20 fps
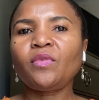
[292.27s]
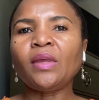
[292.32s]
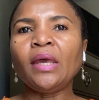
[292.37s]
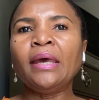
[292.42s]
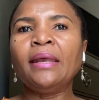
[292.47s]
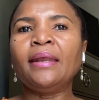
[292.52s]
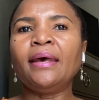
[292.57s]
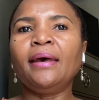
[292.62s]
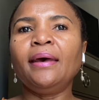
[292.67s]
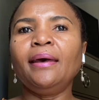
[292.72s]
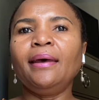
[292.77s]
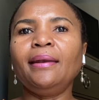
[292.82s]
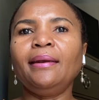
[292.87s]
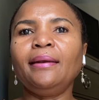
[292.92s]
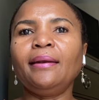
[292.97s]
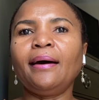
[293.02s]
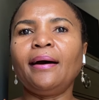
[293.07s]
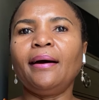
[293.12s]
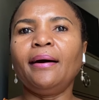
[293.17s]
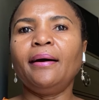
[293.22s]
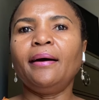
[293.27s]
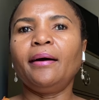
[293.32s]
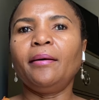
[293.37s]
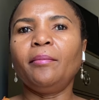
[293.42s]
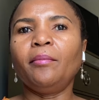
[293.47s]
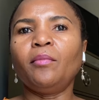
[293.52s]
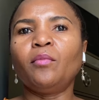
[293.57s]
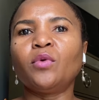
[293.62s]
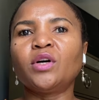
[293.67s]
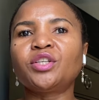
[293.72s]
And then
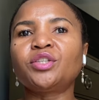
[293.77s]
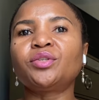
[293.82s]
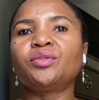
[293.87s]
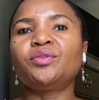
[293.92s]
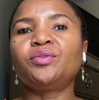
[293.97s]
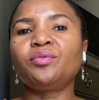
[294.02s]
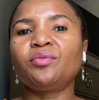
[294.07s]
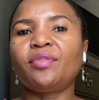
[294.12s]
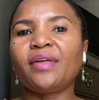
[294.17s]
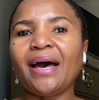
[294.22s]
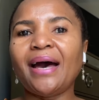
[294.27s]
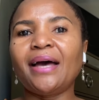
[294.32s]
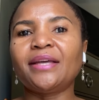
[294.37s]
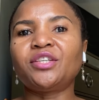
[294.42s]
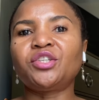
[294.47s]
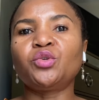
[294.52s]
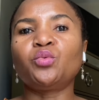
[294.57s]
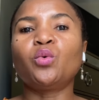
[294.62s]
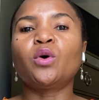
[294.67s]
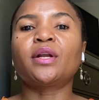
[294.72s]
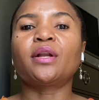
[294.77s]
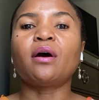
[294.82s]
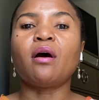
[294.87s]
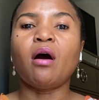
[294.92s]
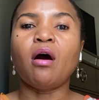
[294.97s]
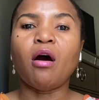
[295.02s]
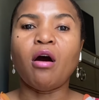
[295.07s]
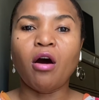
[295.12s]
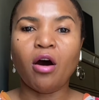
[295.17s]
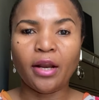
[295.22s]
once you do that, you want to
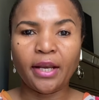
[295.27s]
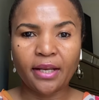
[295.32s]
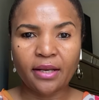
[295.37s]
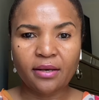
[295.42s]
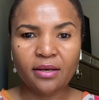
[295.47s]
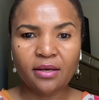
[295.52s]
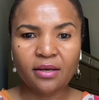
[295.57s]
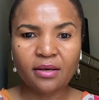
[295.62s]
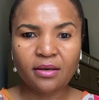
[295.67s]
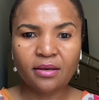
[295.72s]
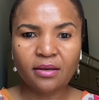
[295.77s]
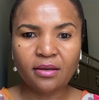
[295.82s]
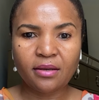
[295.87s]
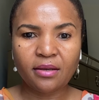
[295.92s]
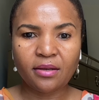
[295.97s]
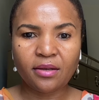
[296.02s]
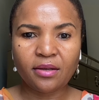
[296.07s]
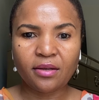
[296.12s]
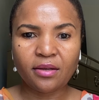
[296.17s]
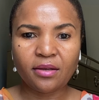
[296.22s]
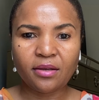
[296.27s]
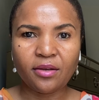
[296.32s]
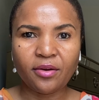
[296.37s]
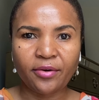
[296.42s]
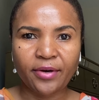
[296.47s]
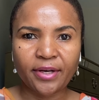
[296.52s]
audit your